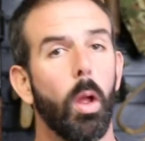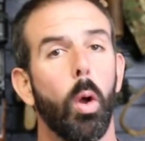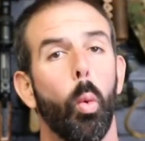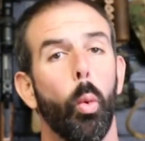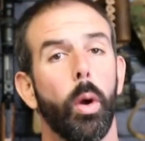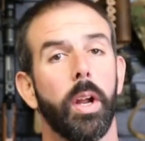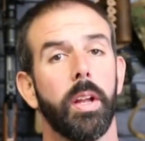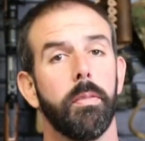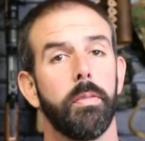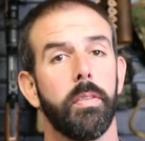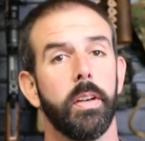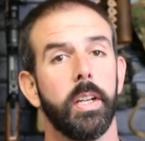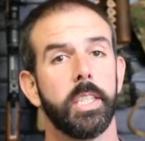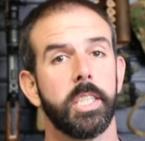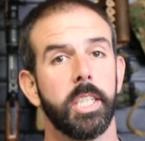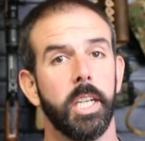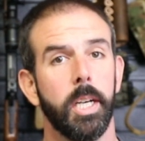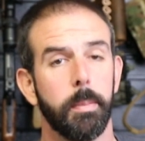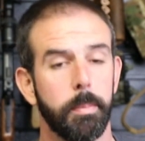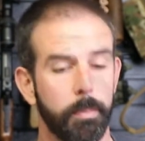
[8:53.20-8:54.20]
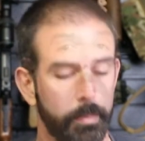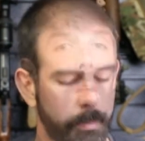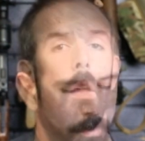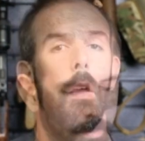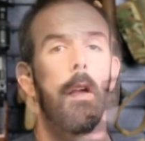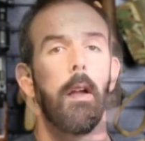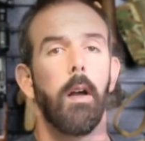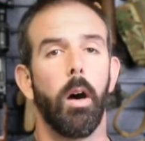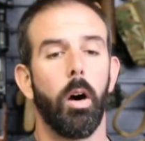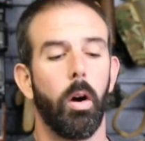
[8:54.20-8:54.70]
we can finish up.
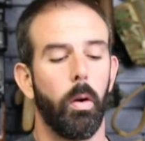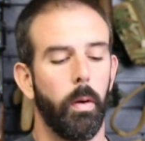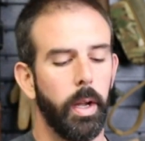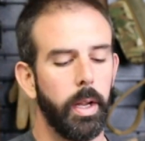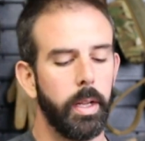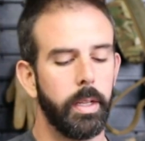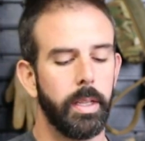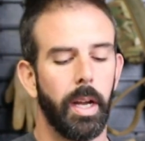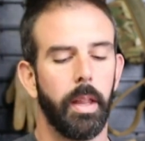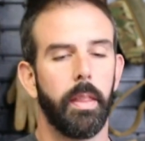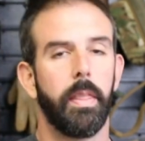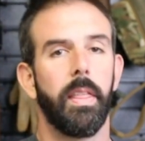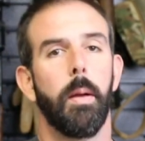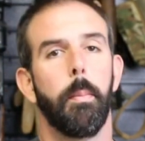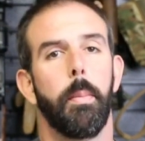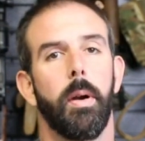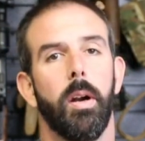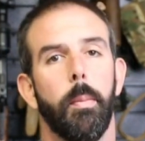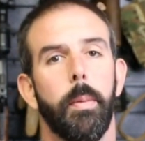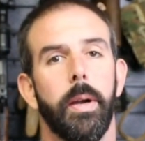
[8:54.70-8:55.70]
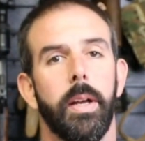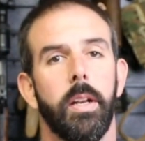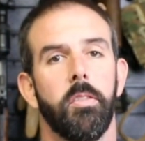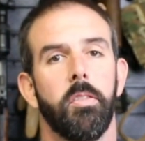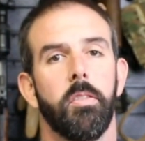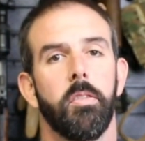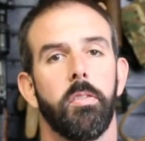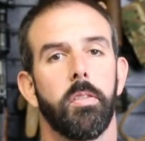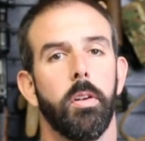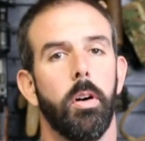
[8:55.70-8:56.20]
All right, now that that barrel band
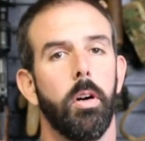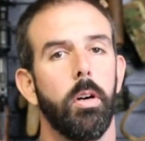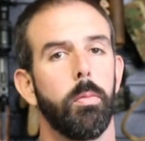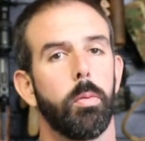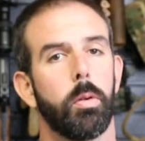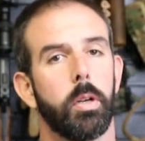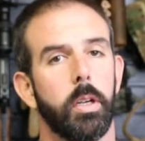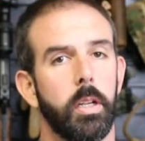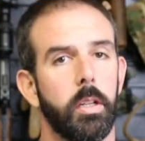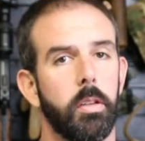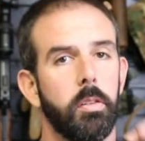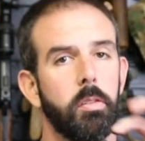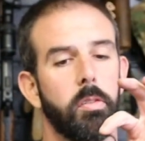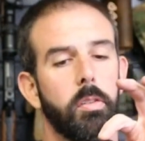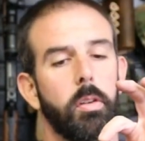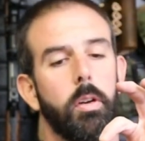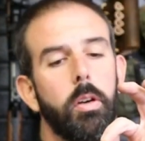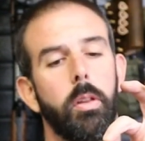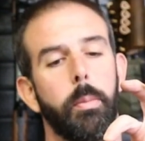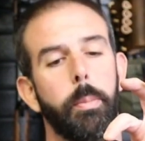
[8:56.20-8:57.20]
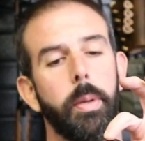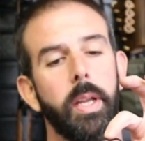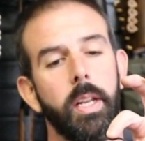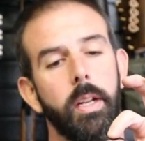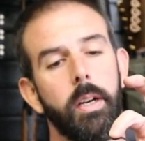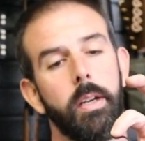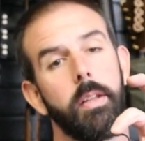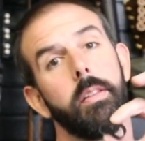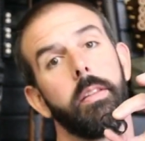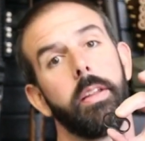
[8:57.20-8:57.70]
is installed, we're gonna install the
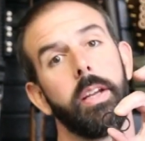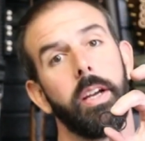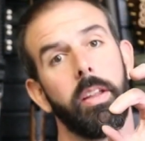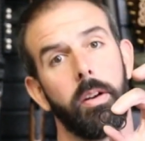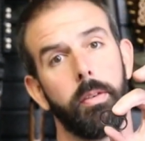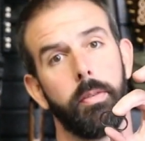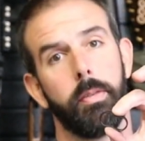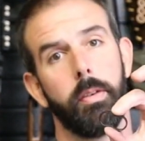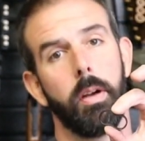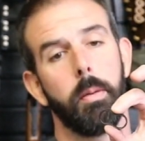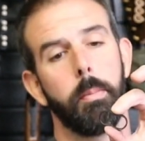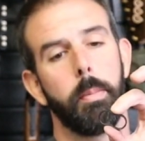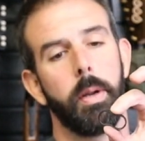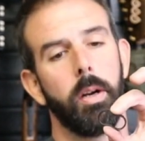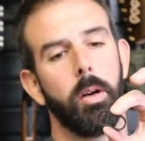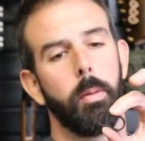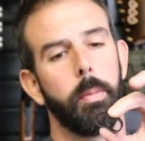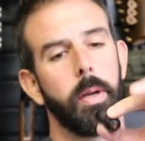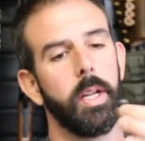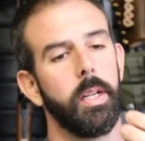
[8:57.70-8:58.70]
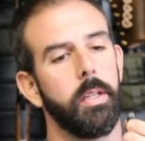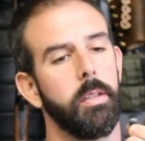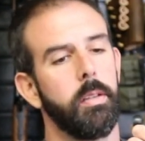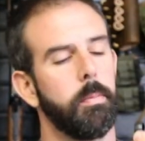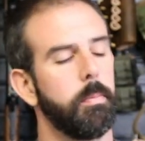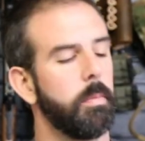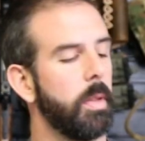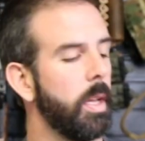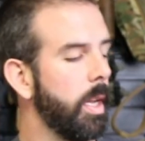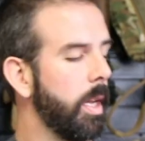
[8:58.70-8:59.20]
peanut and the other front barrel band
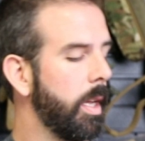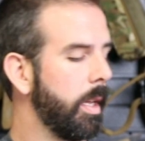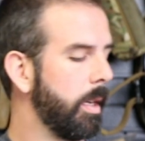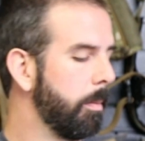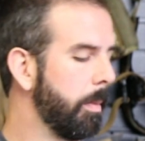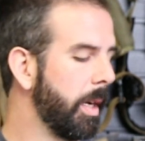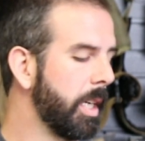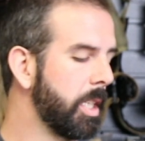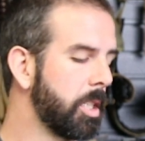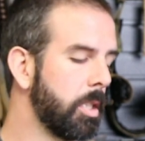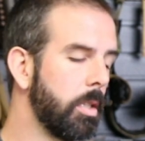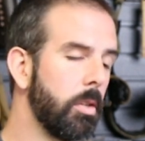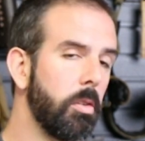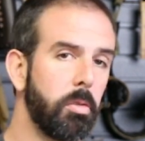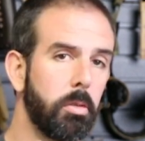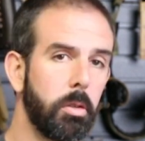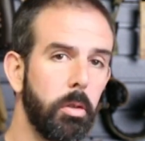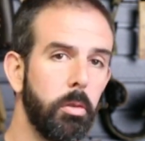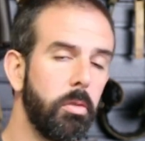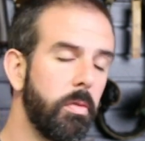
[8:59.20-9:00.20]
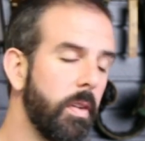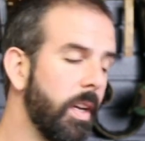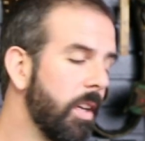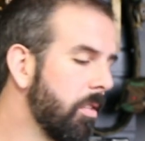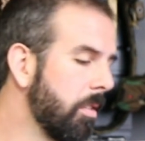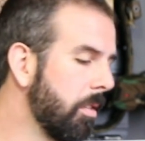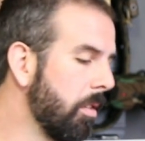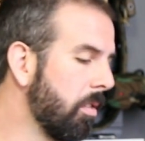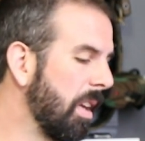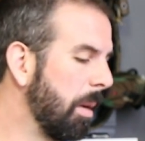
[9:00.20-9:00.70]
and make sure the screws
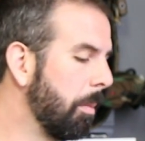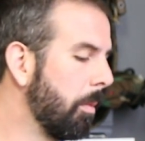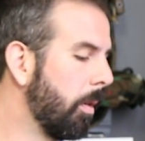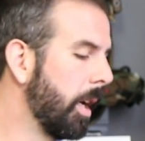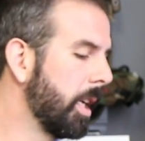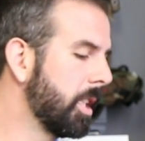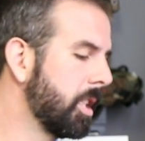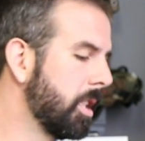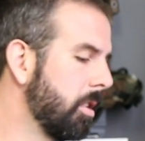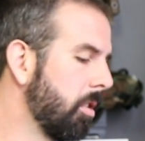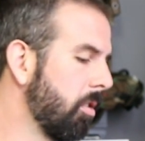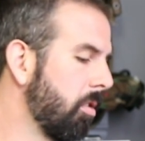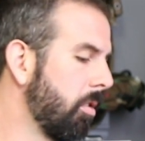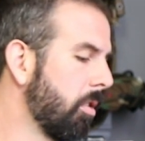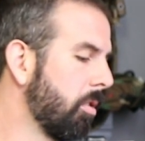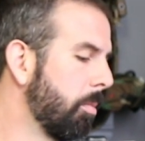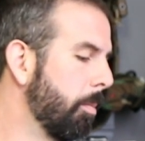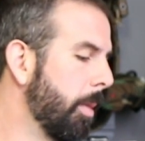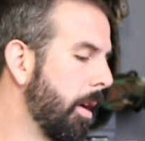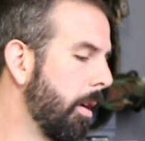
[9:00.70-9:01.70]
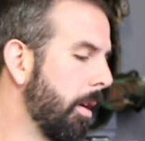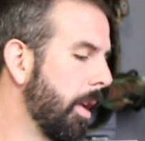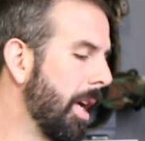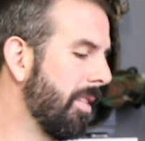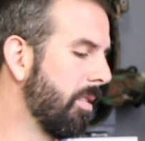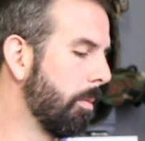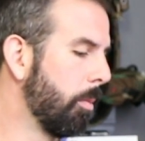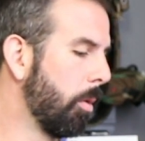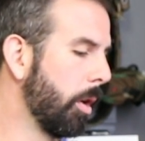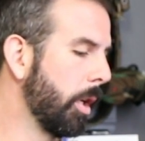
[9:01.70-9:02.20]
facing the same direction, just looks better to
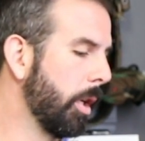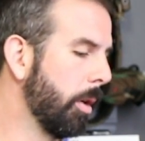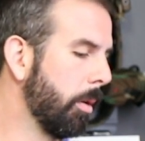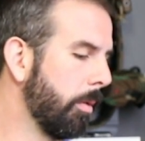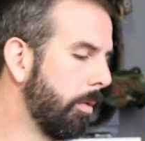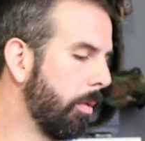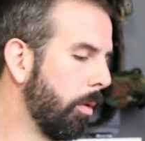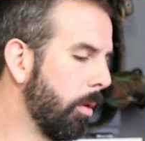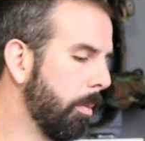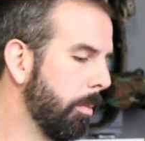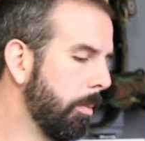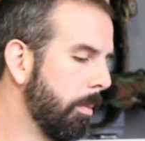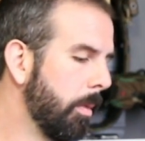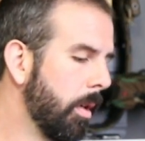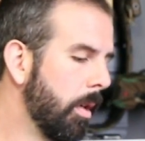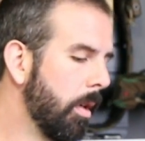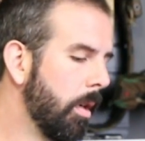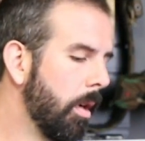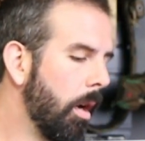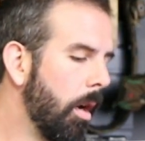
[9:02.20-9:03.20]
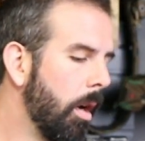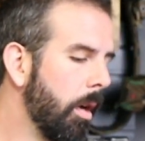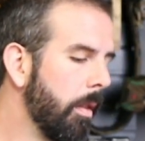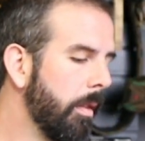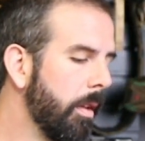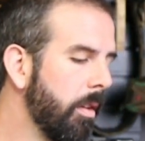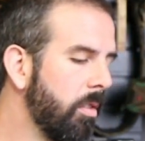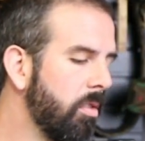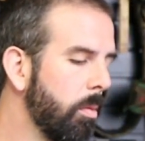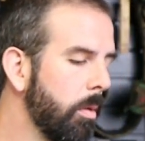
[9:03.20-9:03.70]
have it more uniform. On
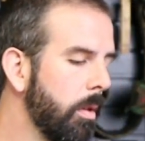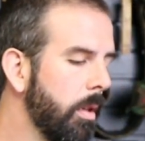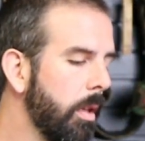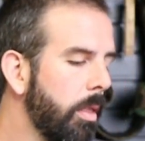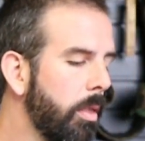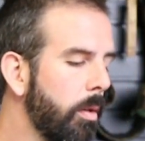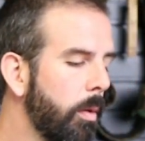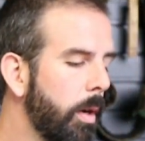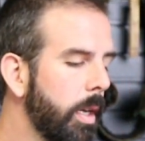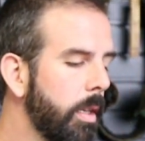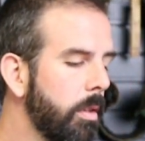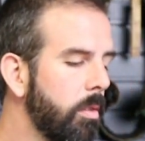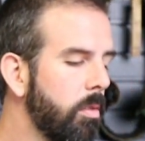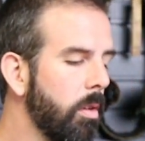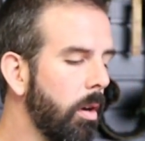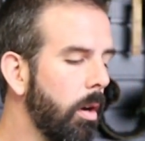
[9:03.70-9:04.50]
this one, the threads